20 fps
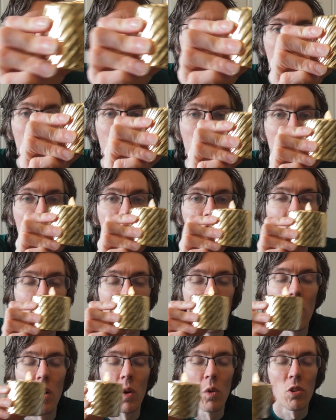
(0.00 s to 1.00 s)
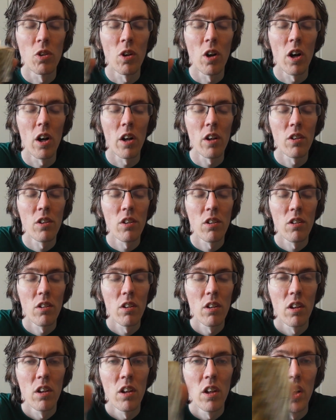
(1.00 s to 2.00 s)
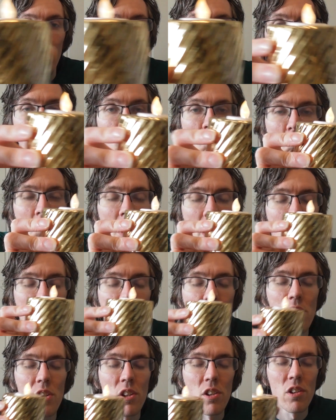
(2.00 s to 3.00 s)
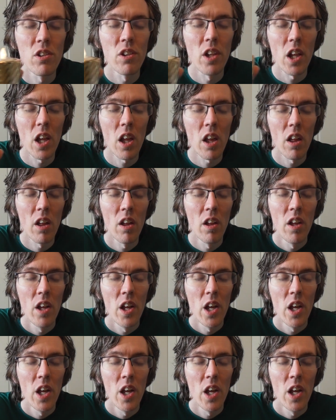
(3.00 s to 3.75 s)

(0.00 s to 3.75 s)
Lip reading: You just close your eyes and imagine the snake,